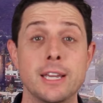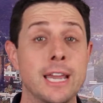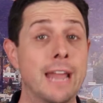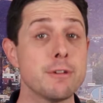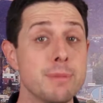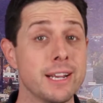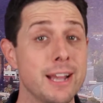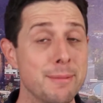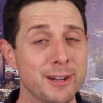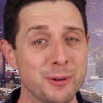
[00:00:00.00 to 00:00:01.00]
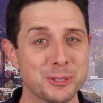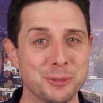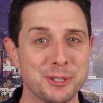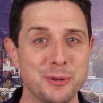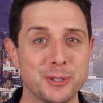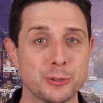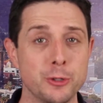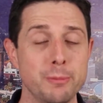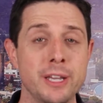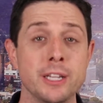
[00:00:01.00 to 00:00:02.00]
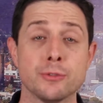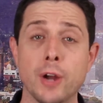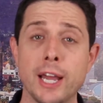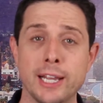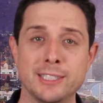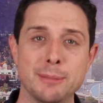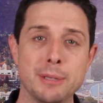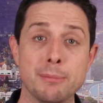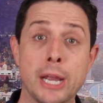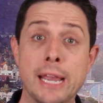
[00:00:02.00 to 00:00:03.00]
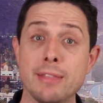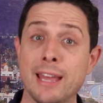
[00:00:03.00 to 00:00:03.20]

Hey everybody, I'm Aaron Norris with the Norris Group. It is Friday, September 8th,